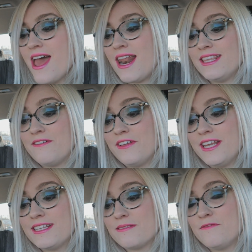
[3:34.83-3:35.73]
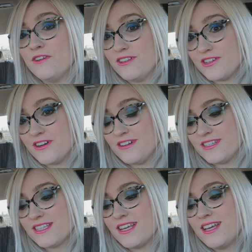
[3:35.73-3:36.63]
And I definitely need some
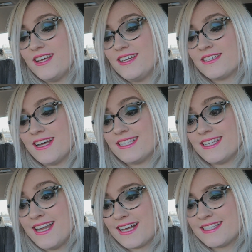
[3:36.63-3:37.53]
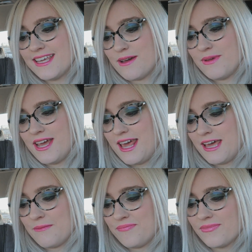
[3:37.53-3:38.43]
filters. So that's the next thing I'm
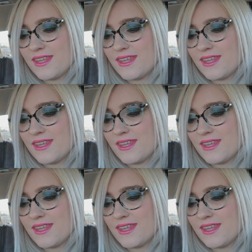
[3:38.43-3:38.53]
getting.